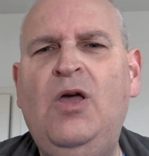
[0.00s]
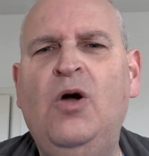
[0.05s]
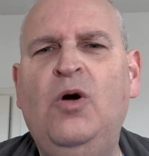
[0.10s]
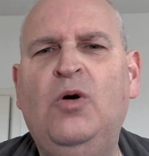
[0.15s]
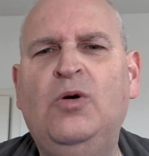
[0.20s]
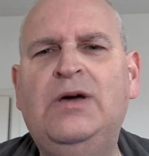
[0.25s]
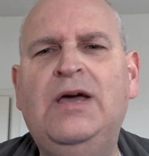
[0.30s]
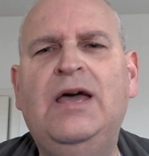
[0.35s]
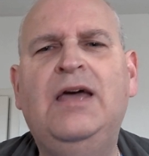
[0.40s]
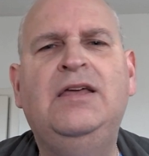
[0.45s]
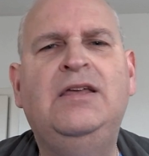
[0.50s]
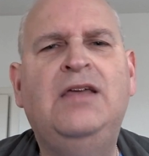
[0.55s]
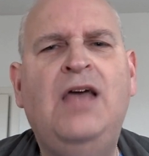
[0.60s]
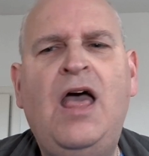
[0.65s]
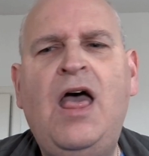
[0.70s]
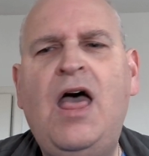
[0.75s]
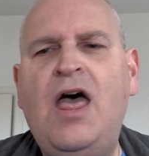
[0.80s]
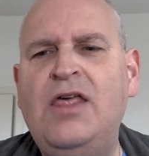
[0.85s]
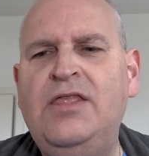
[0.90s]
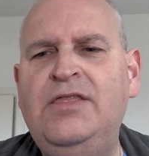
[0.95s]
okay,
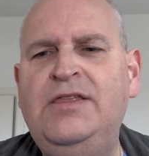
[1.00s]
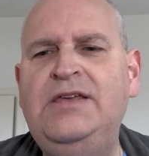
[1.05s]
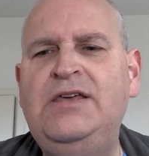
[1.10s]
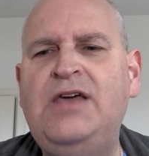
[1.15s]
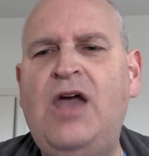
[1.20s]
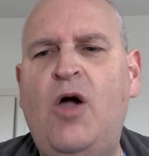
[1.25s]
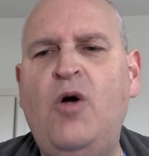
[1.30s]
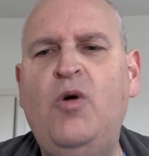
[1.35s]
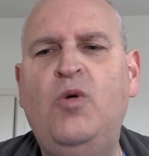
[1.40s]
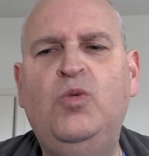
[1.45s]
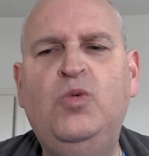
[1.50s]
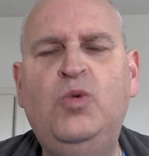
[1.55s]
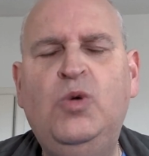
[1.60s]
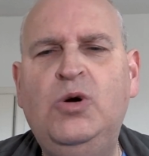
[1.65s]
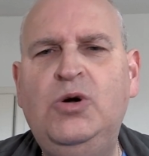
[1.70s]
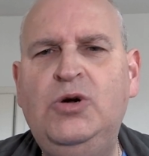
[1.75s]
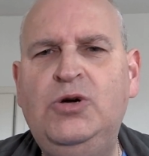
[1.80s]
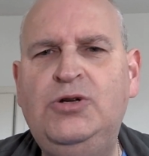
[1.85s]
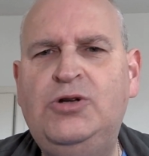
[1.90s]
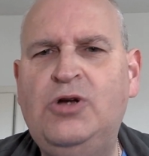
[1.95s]
the
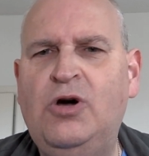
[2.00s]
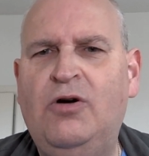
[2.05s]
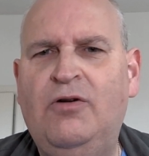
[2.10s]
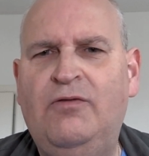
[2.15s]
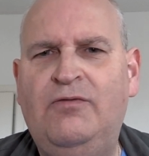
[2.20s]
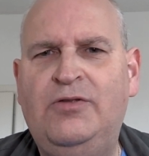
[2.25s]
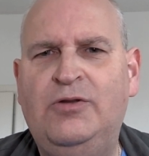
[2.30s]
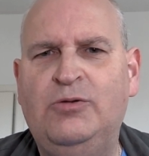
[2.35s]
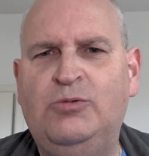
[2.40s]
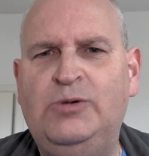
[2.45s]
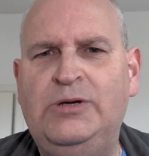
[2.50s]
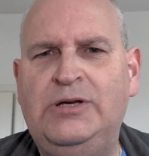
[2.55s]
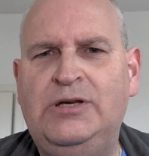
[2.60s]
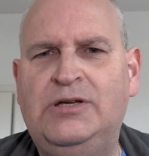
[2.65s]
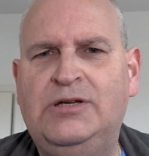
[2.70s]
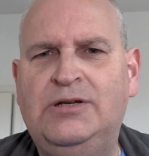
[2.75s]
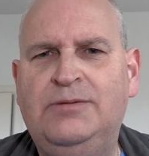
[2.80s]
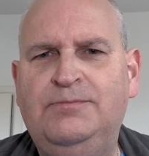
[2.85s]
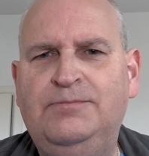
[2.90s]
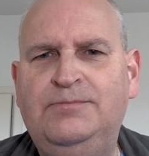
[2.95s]
word of the
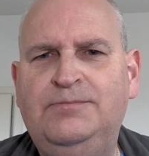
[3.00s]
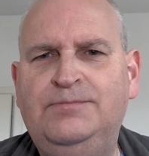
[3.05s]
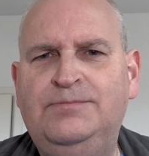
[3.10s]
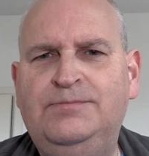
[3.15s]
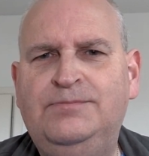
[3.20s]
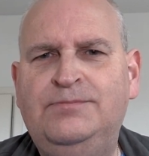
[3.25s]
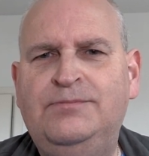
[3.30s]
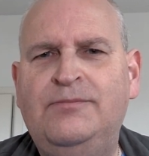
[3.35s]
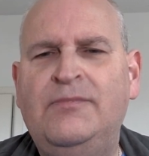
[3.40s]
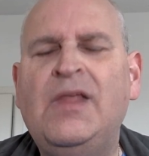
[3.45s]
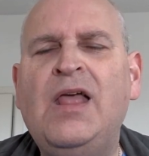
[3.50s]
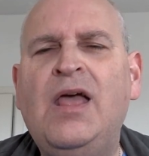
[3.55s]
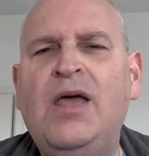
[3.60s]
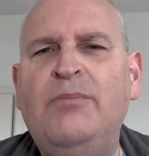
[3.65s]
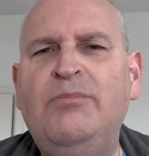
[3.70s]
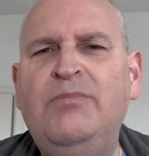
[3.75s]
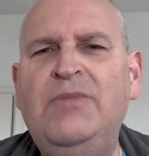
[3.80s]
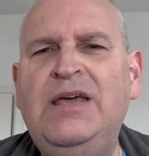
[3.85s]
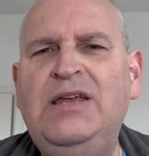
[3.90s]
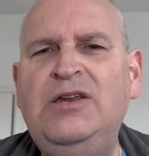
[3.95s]
week.
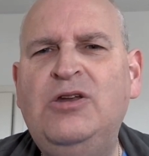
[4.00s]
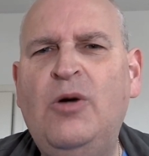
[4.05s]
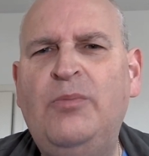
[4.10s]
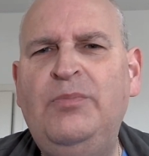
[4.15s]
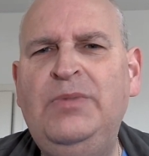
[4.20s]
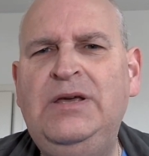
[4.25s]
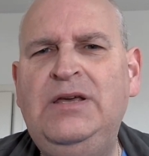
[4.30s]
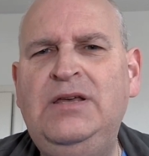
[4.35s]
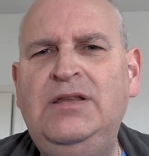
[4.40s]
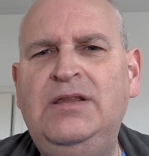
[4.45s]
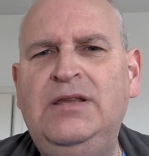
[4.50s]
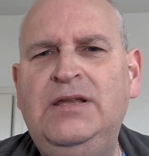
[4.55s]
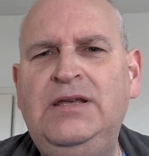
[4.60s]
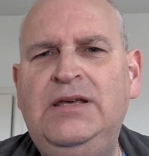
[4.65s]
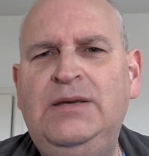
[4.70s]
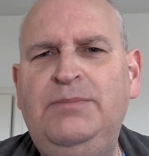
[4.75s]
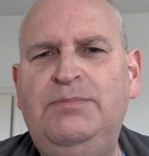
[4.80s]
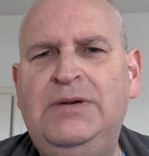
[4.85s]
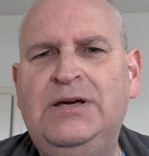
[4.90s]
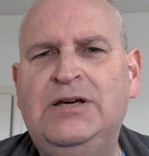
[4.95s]
May not be
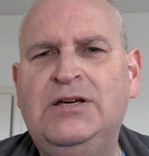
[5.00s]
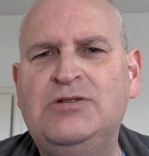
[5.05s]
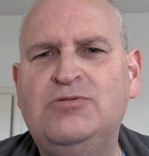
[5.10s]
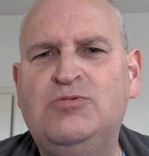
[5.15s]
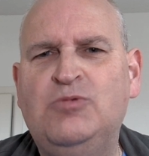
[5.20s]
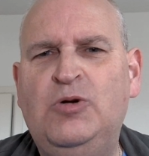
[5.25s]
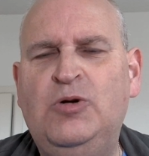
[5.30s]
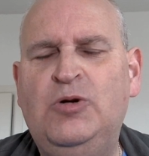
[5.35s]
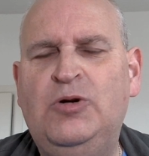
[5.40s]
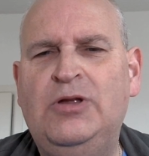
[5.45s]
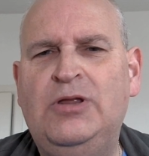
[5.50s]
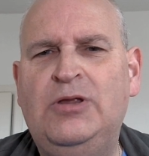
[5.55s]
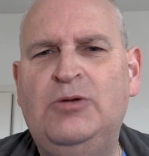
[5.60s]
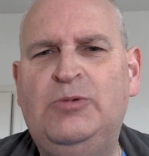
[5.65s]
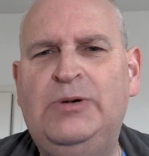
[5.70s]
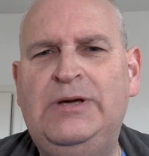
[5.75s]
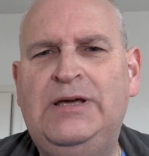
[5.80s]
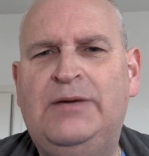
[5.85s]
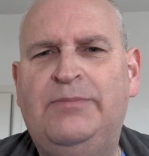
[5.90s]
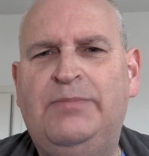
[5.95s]
the biggest word of the
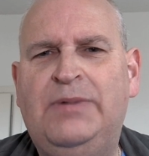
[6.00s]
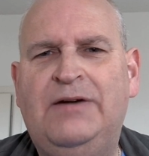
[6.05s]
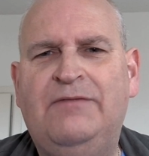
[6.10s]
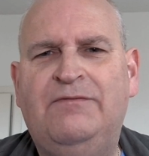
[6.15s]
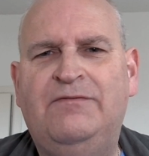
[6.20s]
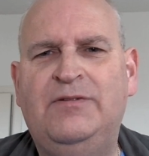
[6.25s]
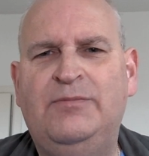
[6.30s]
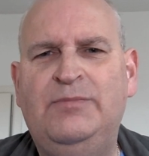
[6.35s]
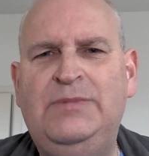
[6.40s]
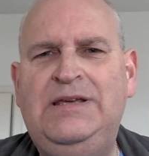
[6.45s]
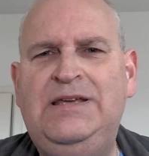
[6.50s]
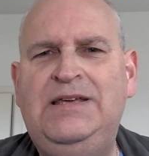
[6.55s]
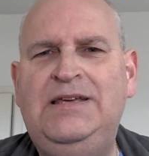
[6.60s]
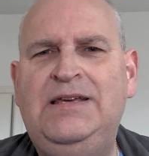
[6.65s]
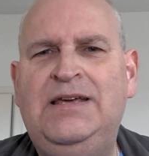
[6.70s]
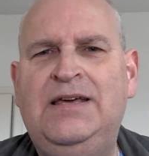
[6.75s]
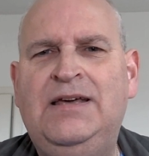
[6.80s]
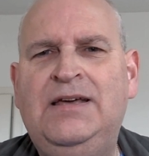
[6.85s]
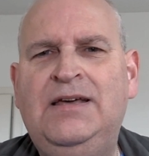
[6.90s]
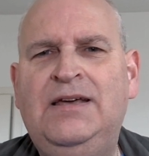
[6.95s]
week, but for
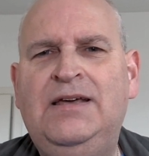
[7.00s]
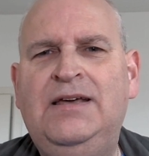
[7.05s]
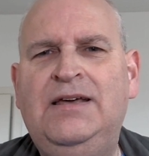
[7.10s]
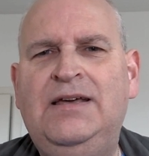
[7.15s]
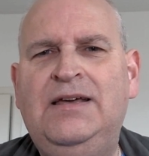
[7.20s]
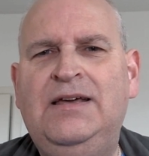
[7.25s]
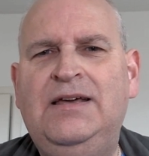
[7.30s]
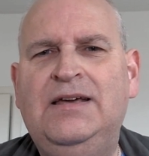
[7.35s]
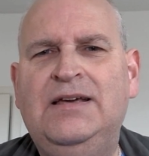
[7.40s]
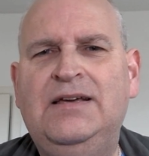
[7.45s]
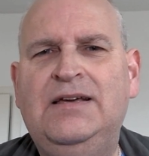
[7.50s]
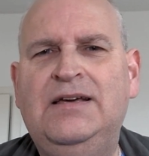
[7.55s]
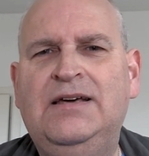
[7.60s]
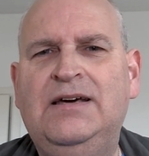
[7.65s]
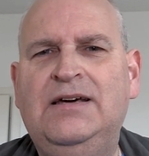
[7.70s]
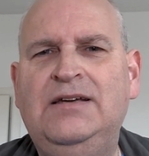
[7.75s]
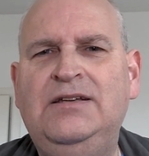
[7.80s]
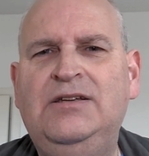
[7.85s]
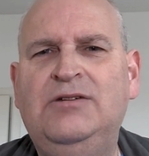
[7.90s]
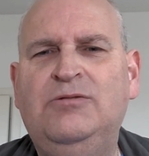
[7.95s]
me,
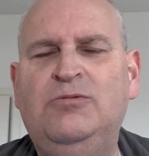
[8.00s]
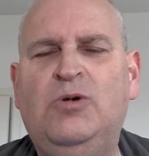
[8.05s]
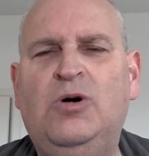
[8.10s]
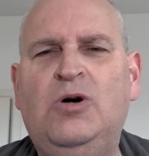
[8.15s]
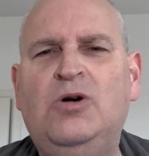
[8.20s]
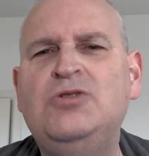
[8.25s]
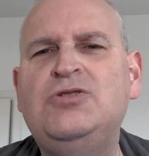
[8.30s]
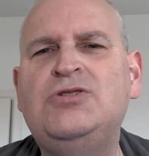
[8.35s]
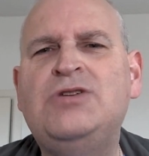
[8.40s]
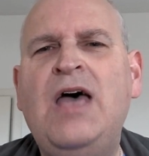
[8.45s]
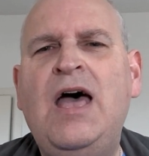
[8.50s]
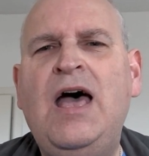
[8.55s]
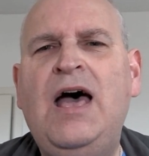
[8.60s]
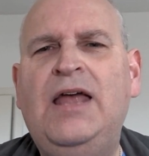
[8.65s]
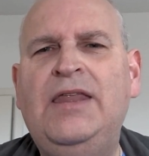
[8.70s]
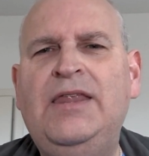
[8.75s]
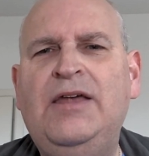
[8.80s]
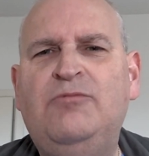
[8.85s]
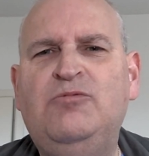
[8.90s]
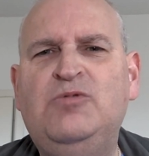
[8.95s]
kind of was.
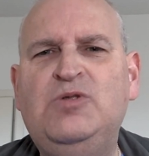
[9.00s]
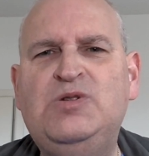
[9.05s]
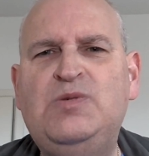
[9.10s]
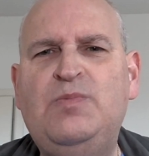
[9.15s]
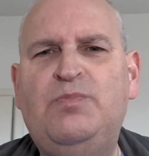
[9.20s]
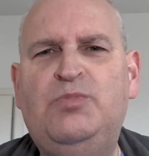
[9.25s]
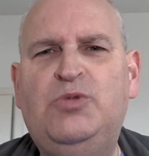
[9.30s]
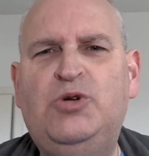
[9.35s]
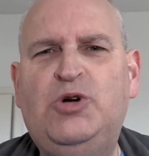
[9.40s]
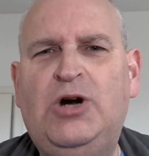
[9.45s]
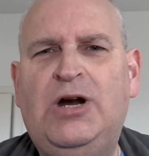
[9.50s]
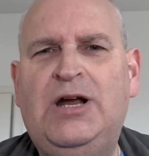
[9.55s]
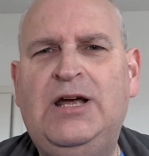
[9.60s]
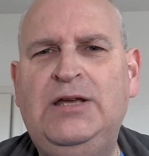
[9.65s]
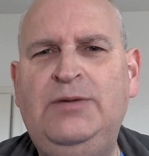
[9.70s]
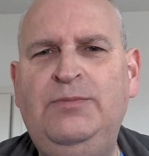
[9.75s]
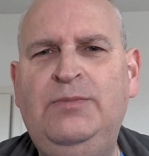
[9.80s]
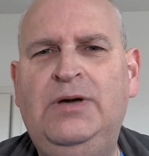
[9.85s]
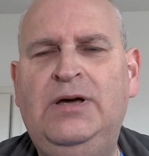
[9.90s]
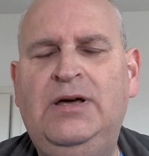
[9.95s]
And that was
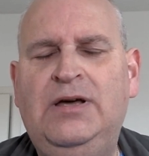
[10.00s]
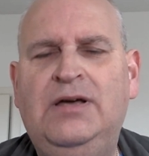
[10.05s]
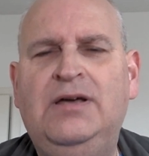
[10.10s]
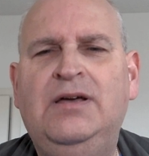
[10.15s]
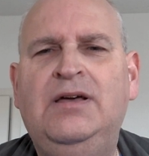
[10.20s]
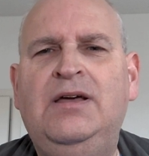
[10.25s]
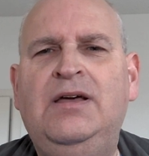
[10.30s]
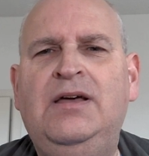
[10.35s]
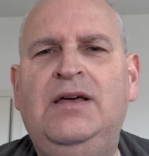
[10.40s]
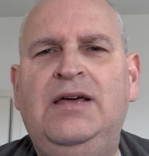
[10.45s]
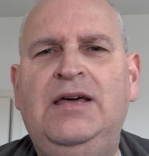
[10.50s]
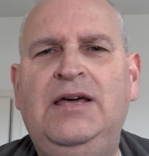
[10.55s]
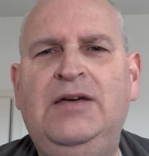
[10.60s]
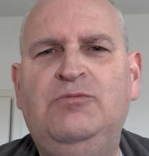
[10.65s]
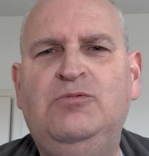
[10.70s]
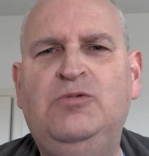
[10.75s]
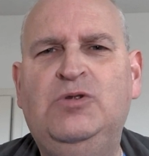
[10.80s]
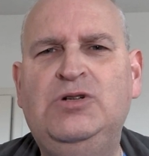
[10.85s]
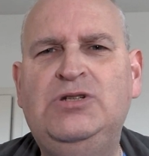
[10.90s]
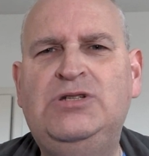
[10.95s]
Prime.
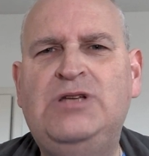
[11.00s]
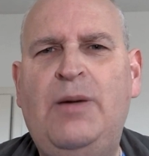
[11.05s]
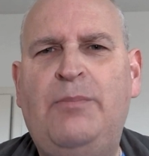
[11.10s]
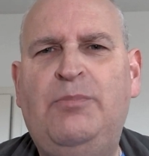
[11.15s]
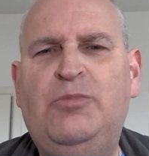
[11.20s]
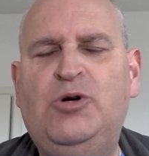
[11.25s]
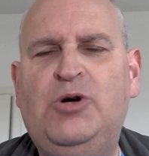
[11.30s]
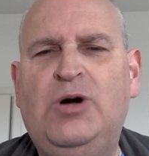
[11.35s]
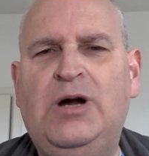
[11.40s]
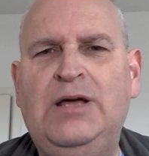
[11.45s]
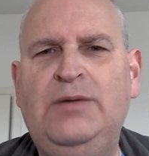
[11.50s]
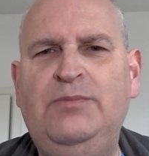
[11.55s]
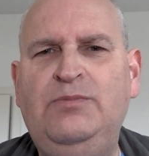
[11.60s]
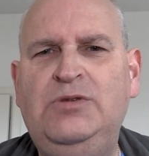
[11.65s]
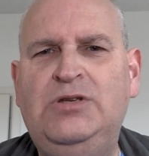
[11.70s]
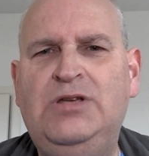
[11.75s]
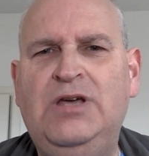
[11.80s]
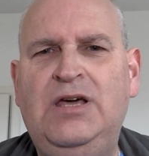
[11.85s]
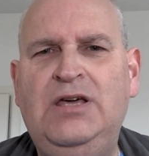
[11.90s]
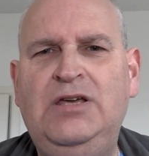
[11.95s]
It was
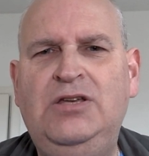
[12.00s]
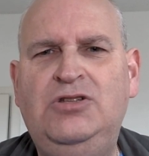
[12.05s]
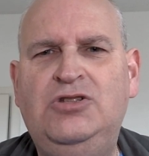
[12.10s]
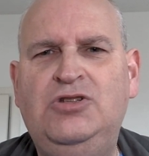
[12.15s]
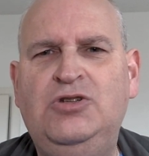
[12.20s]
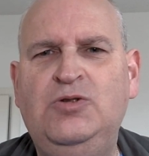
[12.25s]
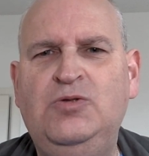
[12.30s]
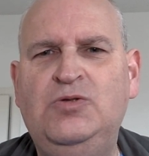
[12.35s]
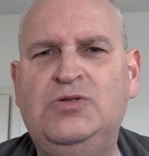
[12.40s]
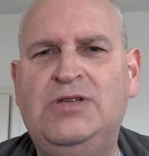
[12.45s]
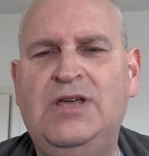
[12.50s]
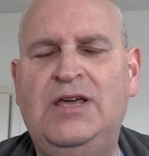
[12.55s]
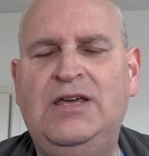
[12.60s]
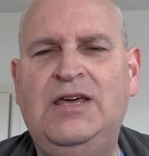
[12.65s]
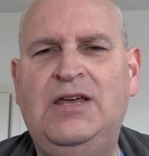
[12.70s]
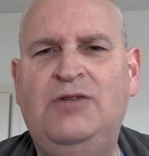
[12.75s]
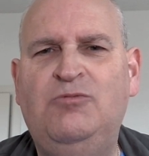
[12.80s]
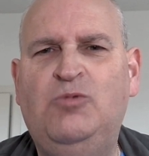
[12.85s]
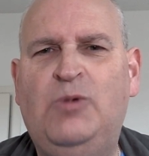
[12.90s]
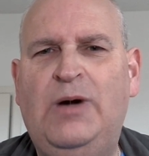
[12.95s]
Prime Day,
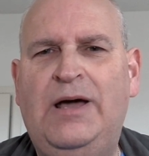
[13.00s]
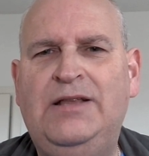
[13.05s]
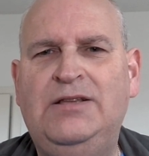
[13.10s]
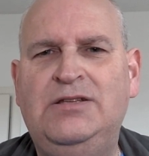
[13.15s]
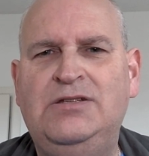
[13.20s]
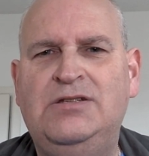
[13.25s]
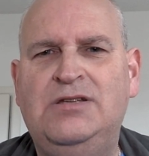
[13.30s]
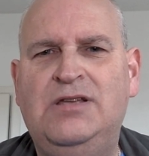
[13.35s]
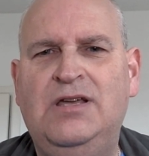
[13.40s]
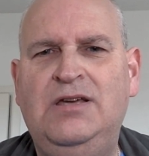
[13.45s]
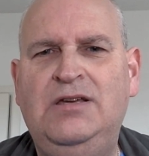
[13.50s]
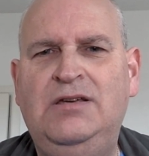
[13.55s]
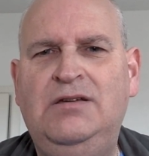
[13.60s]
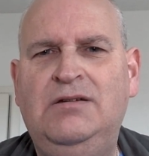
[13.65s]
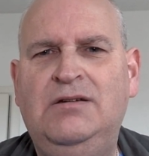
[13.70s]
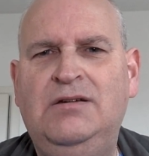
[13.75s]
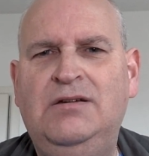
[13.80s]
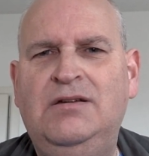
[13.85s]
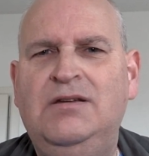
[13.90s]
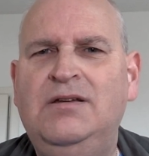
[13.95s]
Tuesday and Wednesday.